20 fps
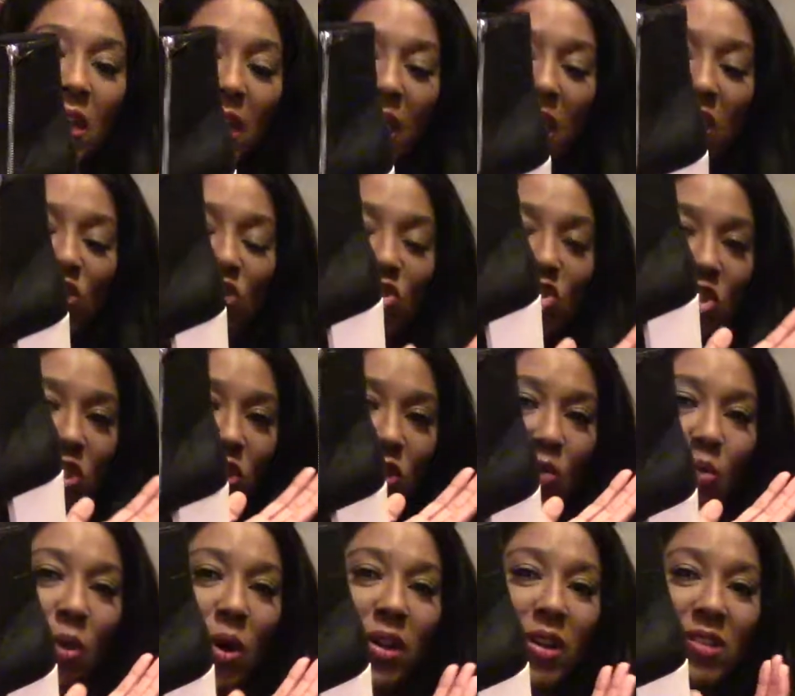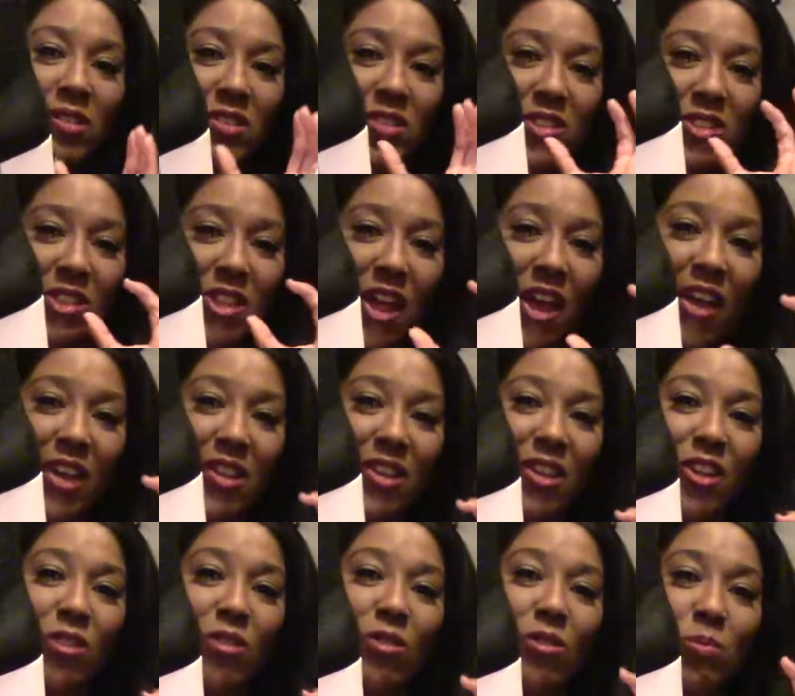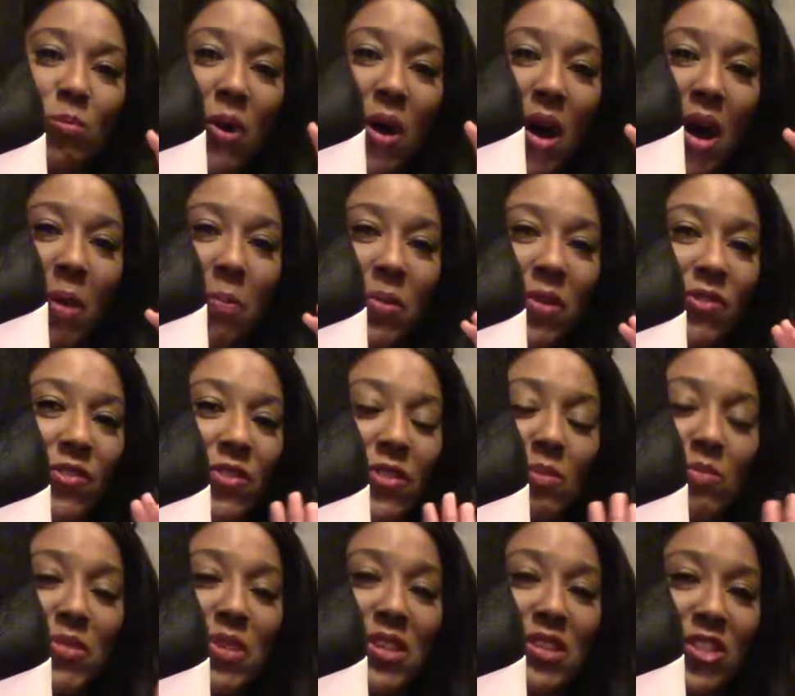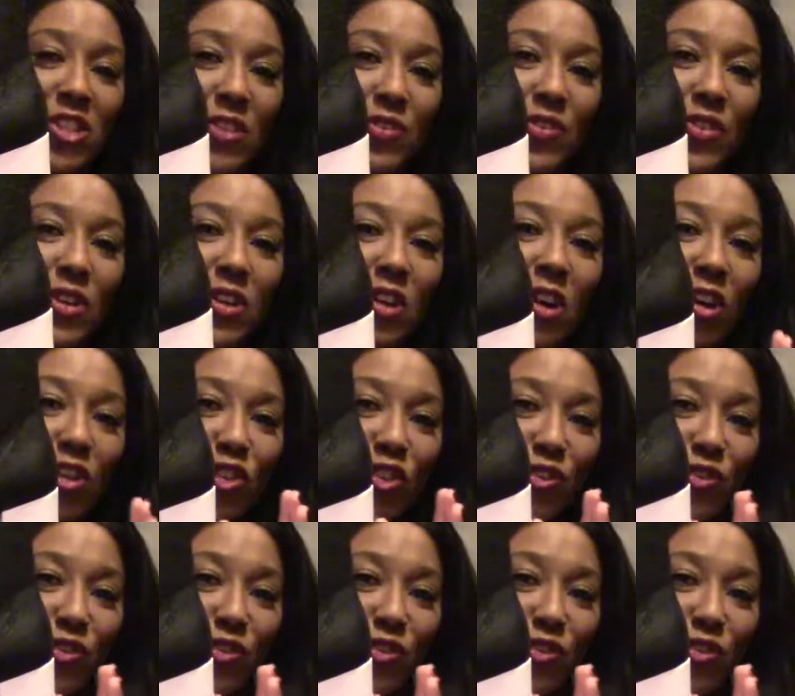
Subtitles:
and you just want a slight little pop of something different on your